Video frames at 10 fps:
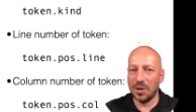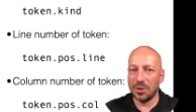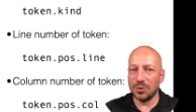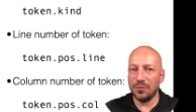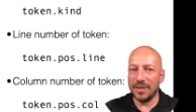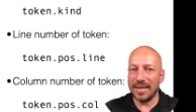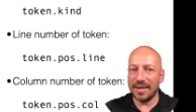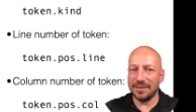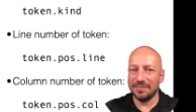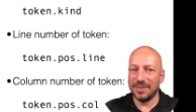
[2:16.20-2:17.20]
So we
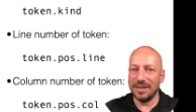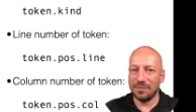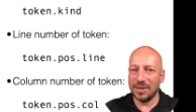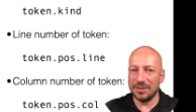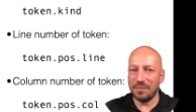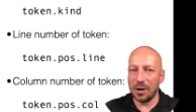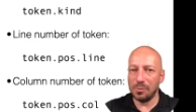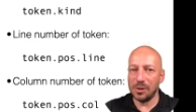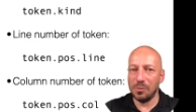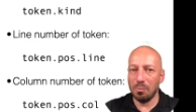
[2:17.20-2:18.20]
can give this
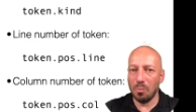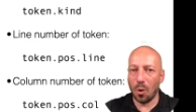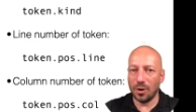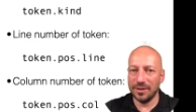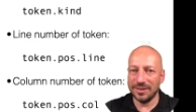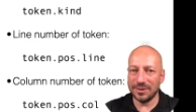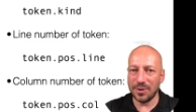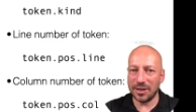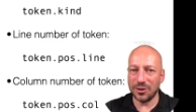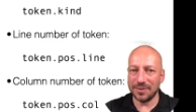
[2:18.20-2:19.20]
variable more
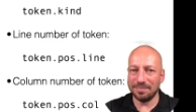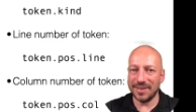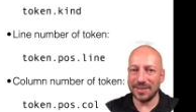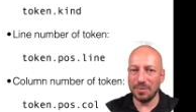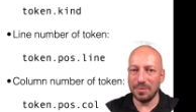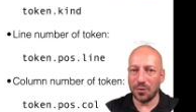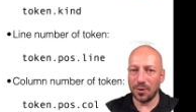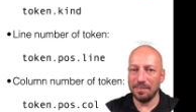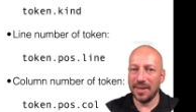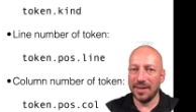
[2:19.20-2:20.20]
structure as
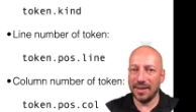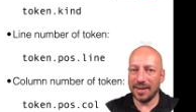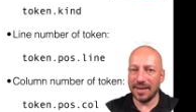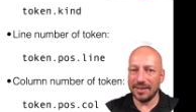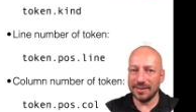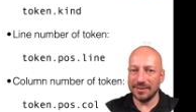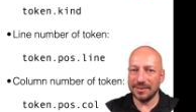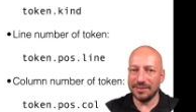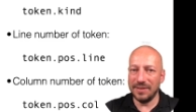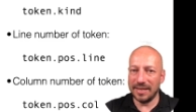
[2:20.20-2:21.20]
before. And
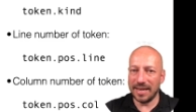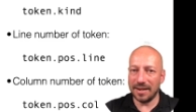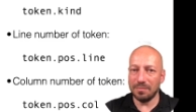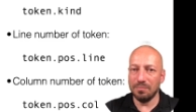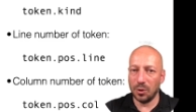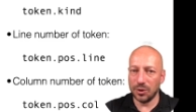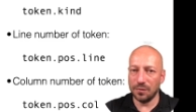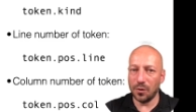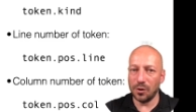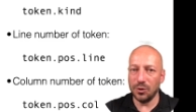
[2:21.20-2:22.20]
we can most
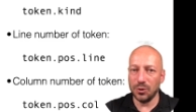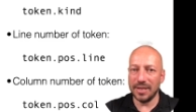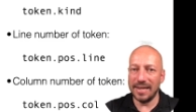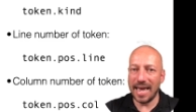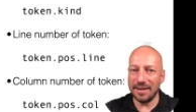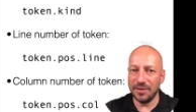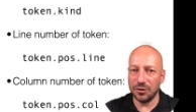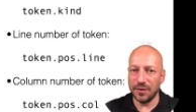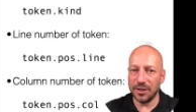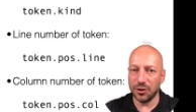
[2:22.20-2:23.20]
of all use a language
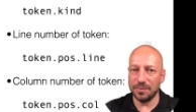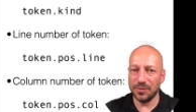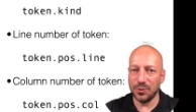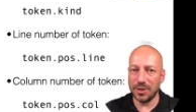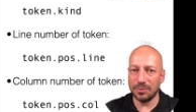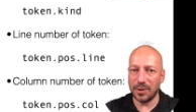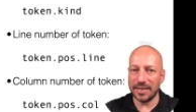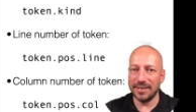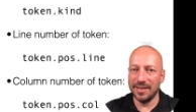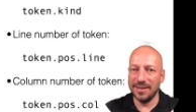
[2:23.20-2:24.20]
feature to
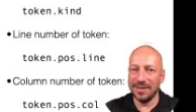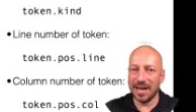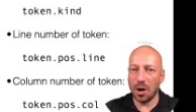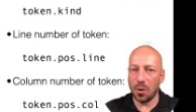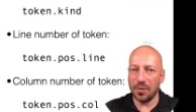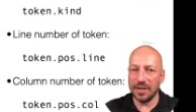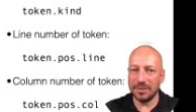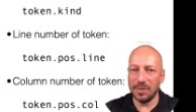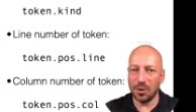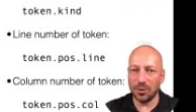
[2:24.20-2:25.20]
express how things
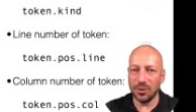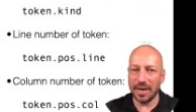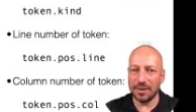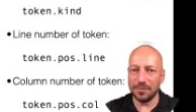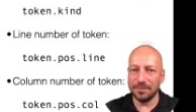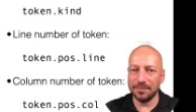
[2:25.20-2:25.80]
belong together.